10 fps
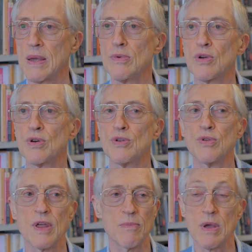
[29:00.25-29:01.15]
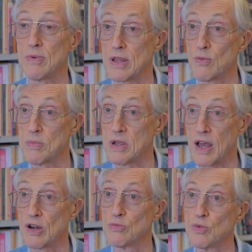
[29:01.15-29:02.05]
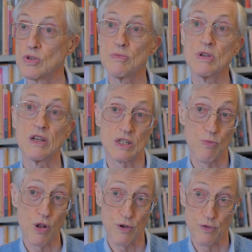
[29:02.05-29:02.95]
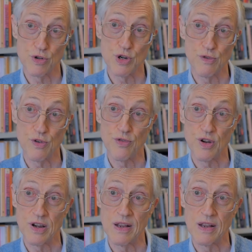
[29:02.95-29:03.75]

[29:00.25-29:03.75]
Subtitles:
Maybe you could do that. Maybe that would be countable, which would be a smaller version of infinity.